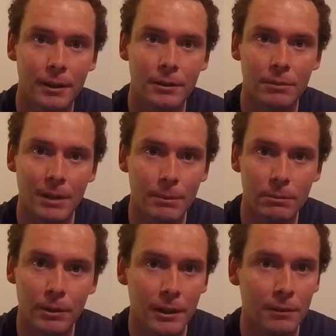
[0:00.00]
so maybe he's
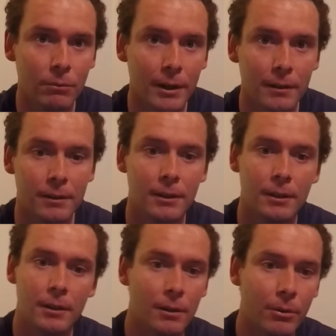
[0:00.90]
been eating well,
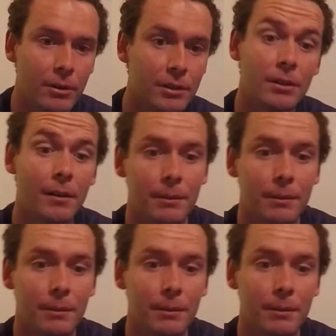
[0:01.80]
or he's just not a